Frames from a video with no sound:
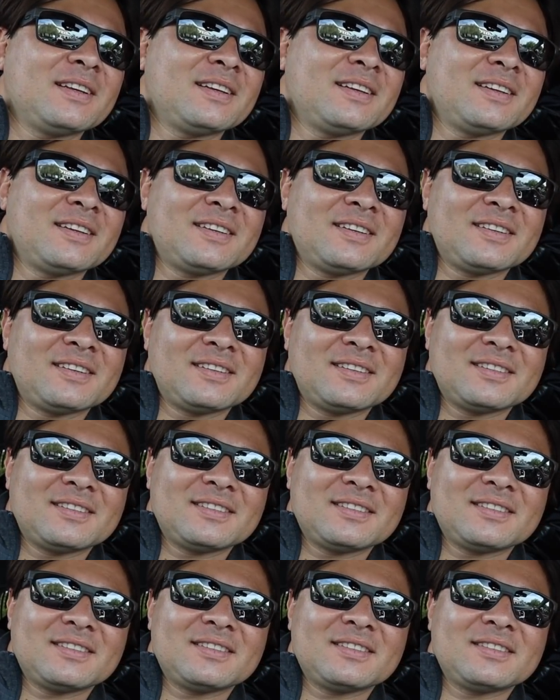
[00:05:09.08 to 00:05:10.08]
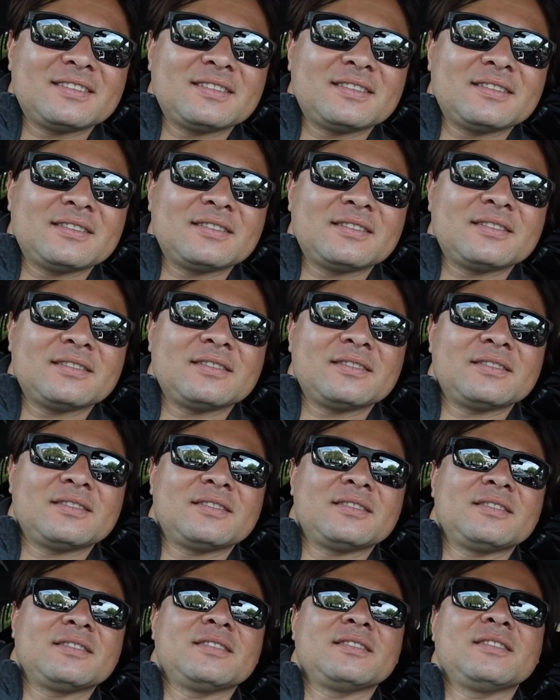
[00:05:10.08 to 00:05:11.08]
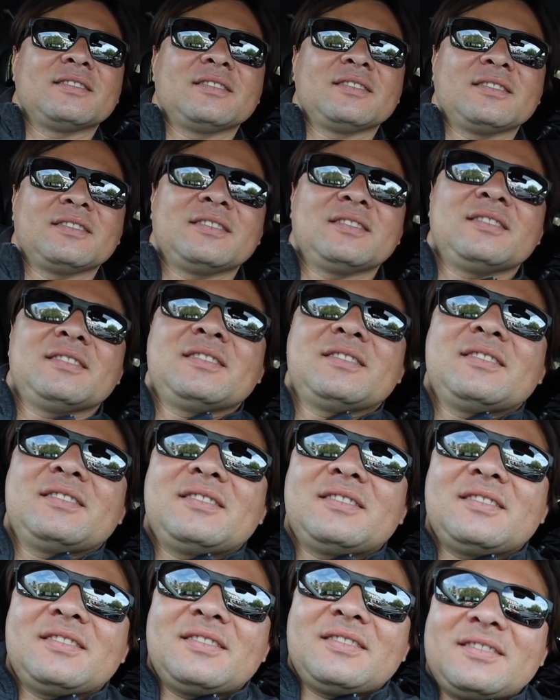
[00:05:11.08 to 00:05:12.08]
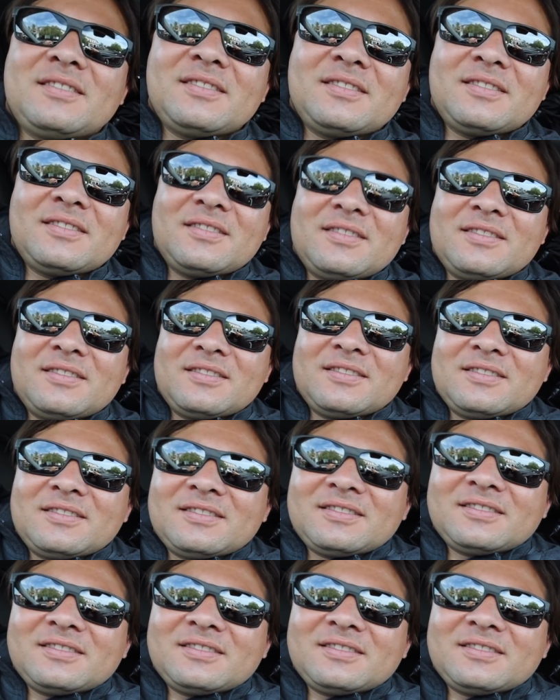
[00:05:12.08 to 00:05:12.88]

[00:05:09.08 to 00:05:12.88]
(silent)